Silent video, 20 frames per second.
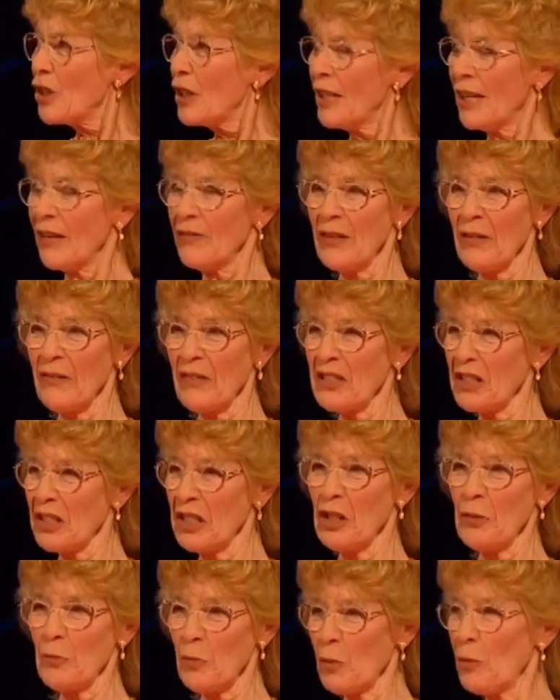Actually, I've never
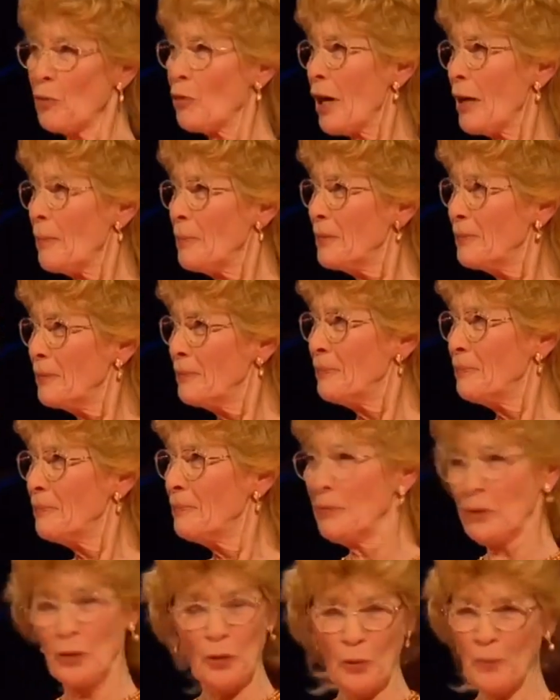seen the programme. Have you
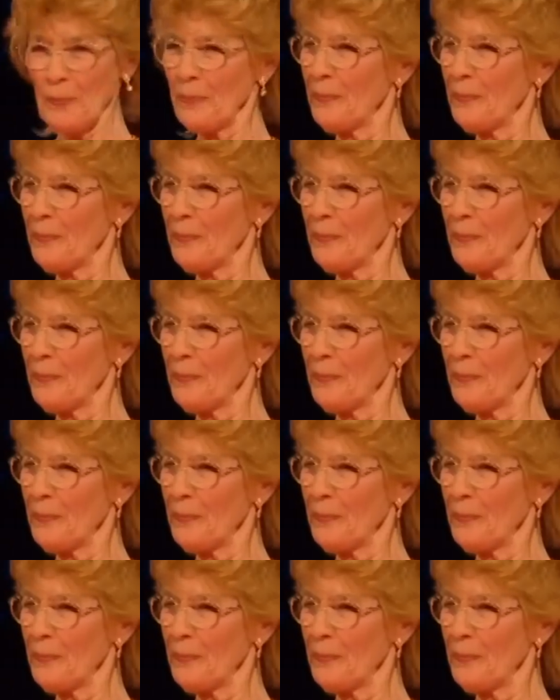not?